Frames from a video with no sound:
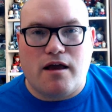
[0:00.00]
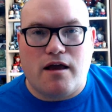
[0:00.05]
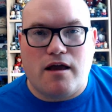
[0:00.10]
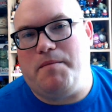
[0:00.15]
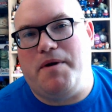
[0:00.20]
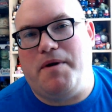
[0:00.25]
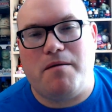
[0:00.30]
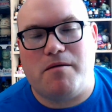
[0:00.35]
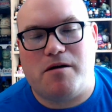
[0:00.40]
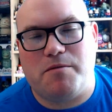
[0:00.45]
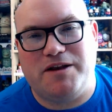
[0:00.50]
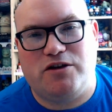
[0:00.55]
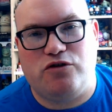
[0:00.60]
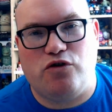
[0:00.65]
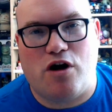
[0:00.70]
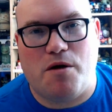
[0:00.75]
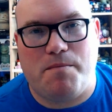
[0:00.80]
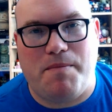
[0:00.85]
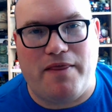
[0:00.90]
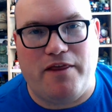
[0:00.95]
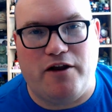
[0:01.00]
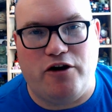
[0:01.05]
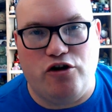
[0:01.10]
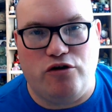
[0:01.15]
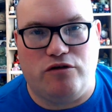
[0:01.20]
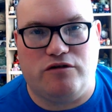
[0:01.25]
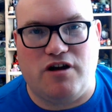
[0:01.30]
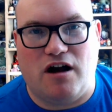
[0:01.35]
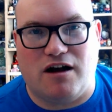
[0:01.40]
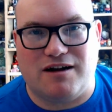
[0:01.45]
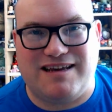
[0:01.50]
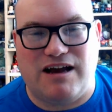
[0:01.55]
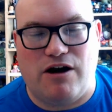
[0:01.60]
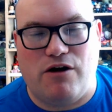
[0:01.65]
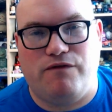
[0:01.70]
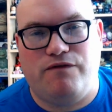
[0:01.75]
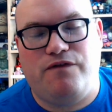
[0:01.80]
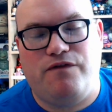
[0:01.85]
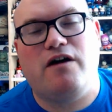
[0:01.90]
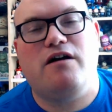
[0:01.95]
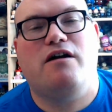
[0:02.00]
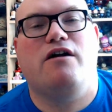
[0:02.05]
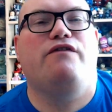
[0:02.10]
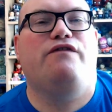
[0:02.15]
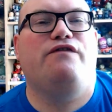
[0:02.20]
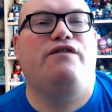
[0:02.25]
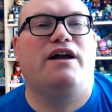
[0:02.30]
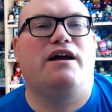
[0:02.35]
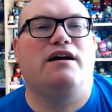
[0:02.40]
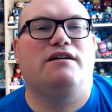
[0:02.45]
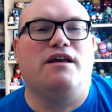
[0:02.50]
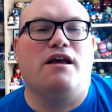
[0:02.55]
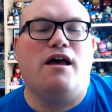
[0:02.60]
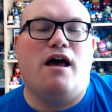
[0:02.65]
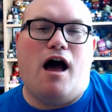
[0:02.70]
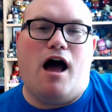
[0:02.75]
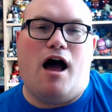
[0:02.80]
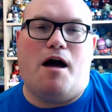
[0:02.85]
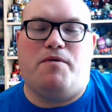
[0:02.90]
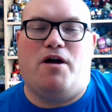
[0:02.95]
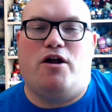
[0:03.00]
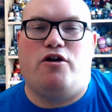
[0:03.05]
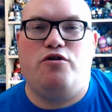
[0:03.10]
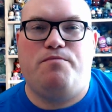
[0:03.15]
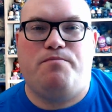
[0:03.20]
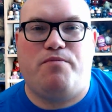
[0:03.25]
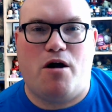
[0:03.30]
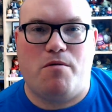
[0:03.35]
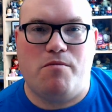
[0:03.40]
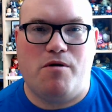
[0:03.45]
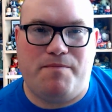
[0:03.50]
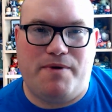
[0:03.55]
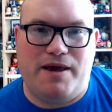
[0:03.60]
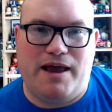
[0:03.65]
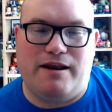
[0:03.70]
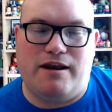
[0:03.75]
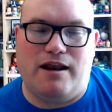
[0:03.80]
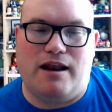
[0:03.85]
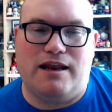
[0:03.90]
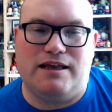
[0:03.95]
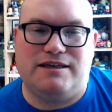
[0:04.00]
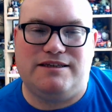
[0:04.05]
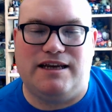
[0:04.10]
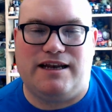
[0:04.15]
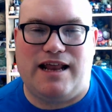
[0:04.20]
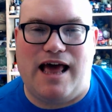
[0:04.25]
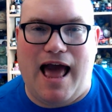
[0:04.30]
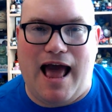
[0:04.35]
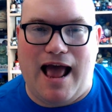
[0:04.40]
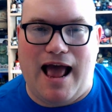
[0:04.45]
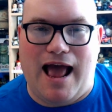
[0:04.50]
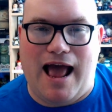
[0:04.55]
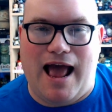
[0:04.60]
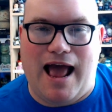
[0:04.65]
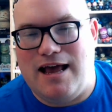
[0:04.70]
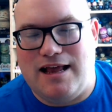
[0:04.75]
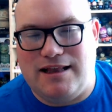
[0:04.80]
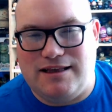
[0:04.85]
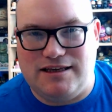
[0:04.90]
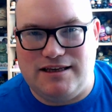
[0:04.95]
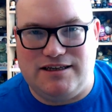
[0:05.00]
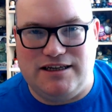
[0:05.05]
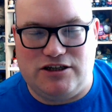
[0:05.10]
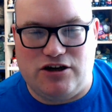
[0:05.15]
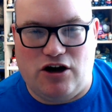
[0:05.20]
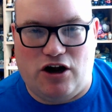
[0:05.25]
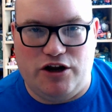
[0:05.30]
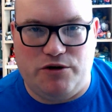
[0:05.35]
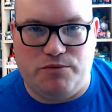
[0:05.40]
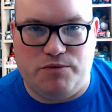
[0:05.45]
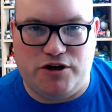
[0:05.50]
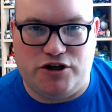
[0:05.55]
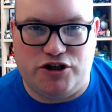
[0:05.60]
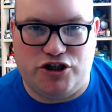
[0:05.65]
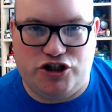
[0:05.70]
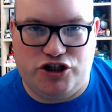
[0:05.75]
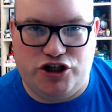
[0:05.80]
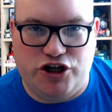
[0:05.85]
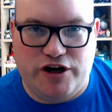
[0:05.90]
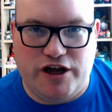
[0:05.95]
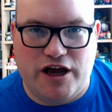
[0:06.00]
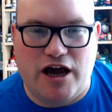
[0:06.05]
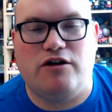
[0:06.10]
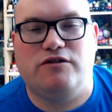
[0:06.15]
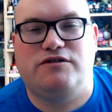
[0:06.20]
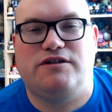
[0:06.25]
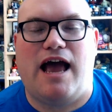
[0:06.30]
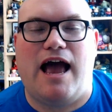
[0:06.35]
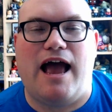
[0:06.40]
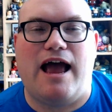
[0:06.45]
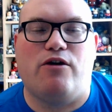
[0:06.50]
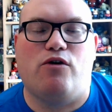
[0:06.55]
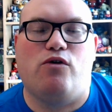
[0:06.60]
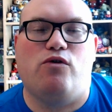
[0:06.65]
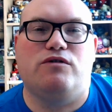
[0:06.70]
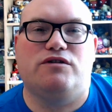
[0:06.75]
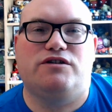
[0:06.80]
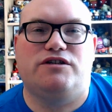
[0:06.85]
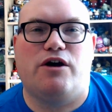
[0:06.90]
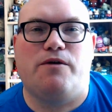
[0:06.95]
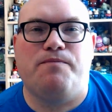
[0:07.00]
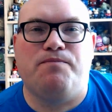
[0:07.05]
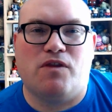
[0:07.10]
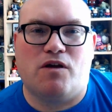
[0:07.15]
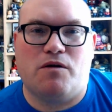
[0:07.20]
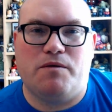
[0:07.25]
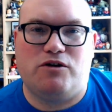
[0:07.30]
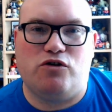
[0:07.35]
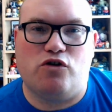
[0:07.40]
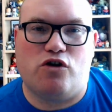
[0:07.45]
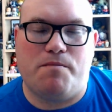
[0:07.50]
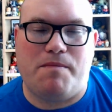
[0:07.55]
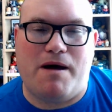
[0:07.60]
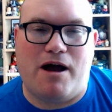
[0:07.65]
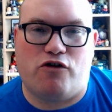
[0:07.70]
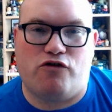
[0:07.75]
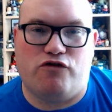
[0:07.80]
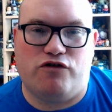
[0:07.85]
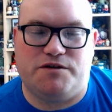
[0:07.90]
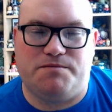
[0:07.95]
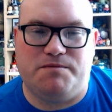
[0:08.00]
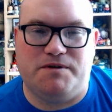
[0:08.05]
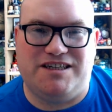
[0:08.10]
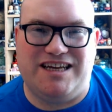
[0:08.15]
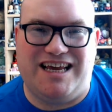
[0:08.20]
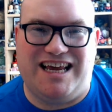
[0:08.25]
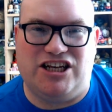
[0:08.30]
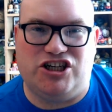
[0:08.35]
I'm now going to be talking about the new Ducktales Funko figures, a new permit being listed at Disney's Hollywood Studios, and also going to be talking about Christmas in